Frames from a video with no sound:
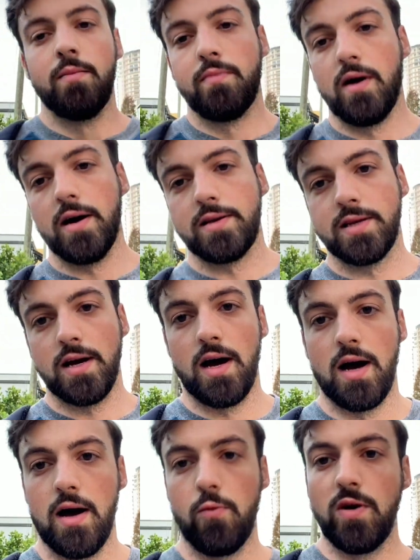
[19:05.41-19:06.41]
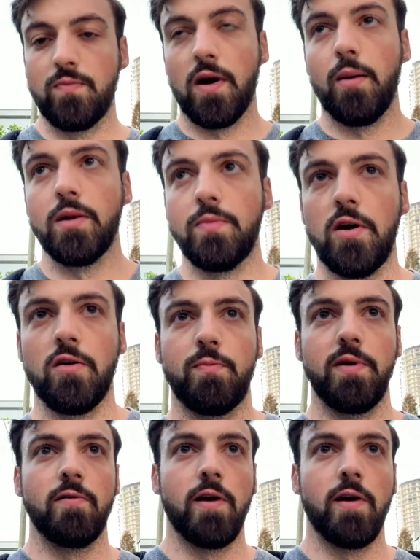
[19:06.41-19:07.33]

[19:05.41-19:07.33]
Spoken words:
But we'd probably both be